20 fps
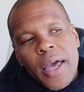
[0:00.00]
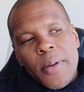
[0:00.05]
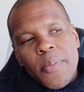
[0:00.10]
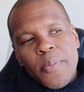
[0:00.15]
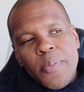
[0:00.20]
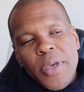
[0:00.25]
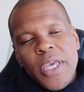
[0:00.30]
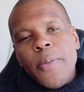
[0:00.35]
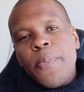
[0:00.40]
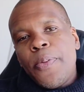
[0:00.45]

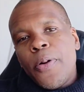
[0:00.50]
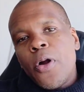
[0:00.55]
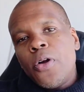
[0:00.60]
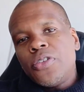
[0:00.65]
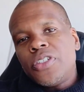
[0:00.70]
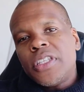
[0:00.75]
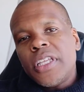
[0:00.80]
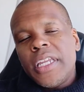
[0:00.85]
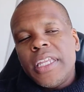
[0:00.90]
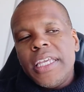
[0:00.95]
Me
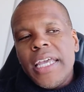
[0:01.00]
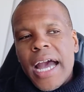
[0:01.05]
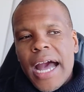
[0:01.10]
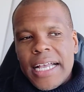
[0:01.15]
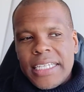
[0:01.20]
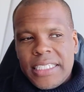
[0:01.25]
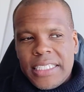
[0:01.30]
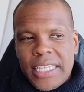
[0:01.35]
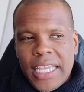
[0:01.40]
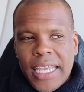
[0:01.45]
personally,
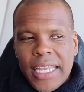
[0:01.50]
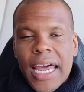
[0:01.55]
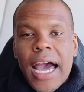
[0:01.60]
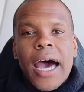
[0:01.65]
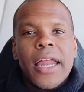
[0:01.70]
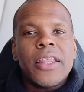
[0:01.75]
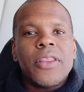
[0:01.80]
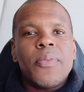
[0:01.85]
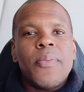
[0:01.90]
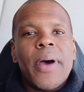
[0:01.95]
I stayed
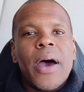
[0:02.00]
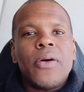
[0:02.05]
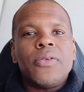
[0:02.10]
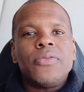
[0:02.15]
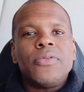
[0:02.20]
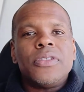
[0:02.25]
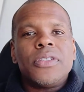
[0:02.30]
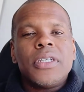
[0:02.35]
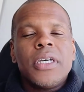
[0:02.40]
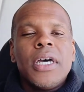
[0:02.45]
out of the
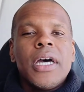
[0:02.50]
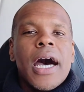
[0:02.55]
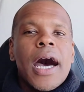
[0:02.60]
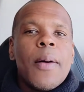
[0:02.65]
mountains.